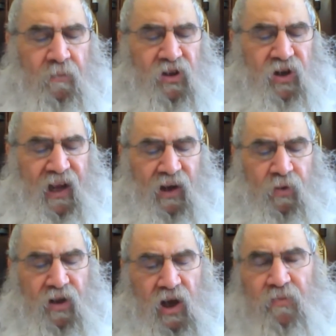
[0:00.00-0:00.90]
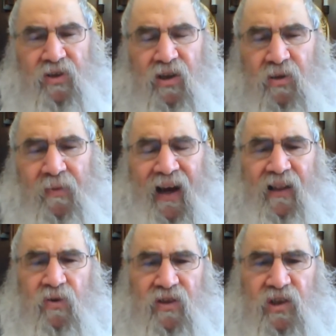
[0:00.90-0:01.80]
When it comes to
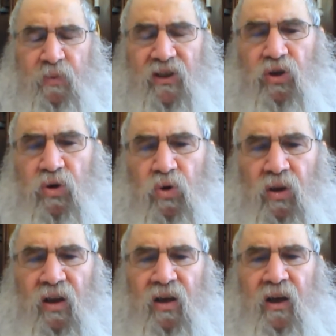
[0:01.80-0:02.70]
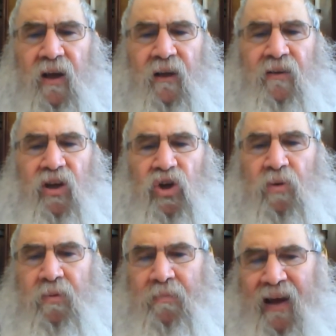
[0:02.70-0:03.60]
Dmai, there's a special kula that you
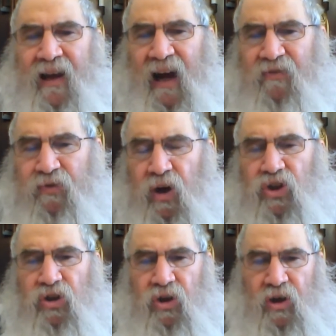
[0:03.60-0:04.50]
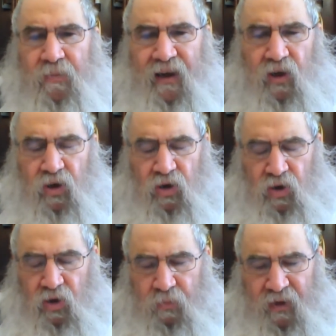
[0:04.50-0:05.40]
could be make a hafrosha,
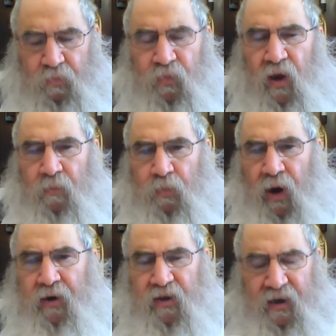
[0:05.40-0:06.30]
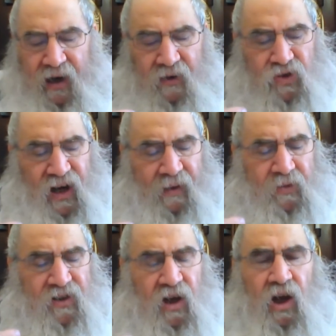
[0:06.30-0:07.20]
you could be paid on Erev
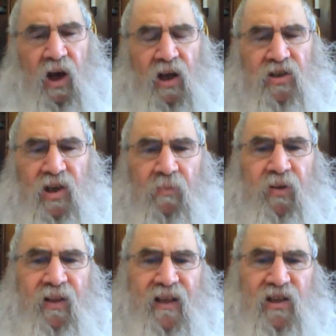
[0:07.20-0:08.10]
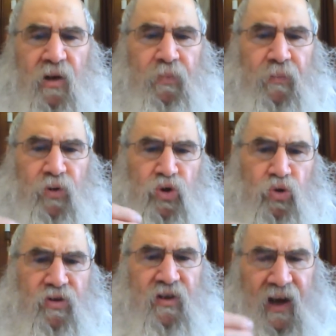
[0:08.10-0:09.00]
Shabbos on something that's going to be
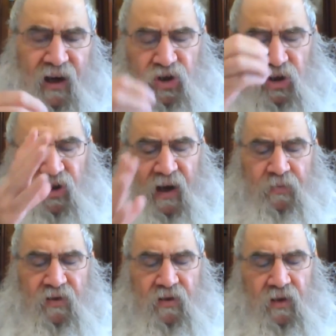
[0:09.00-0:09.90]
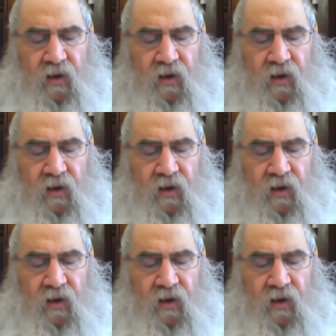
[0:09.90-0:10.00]
Bershuscha Ershon Shabbos.